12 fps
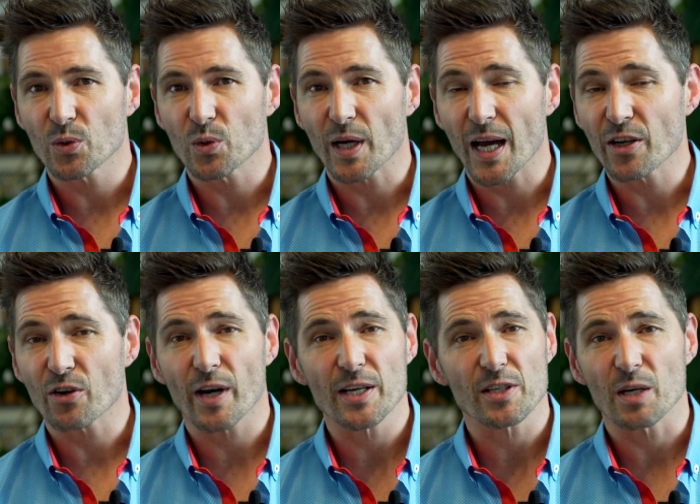or
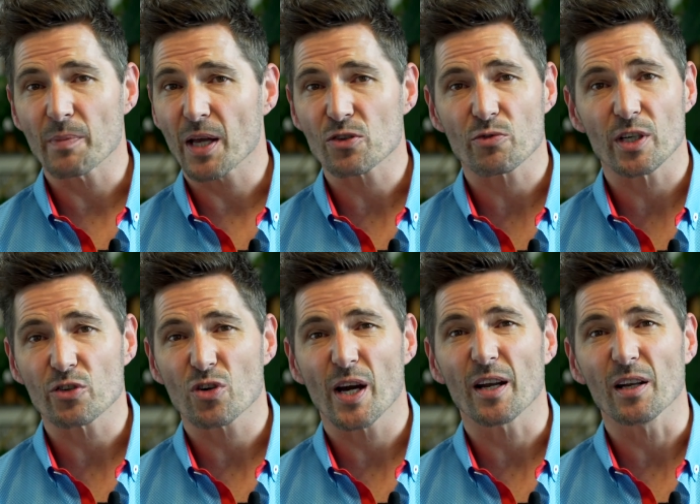under 18 months, really
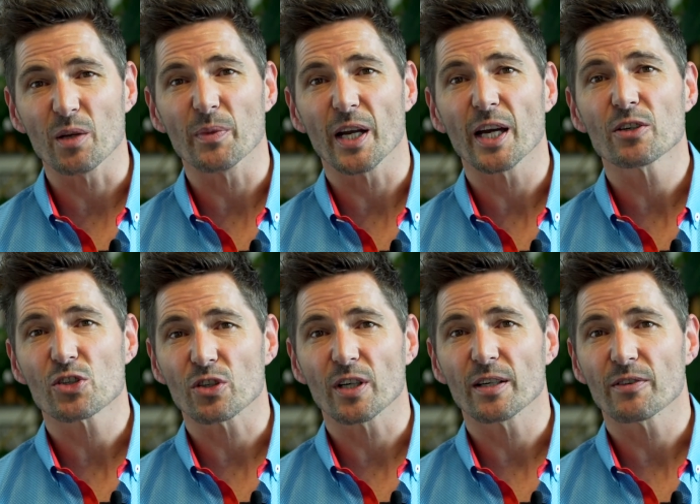trying to eliminate
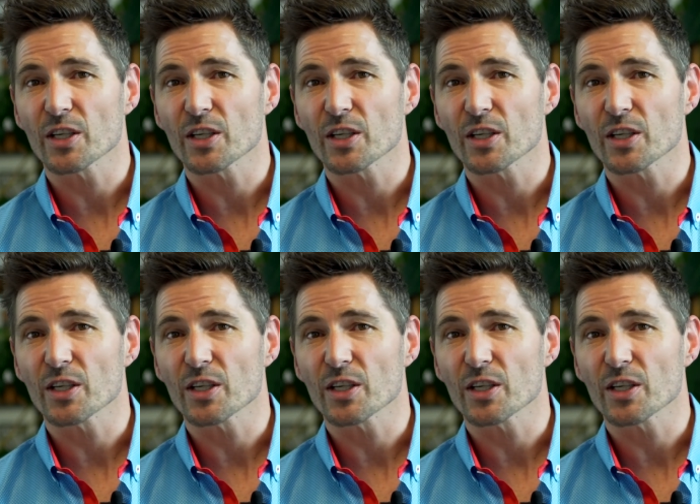sugar.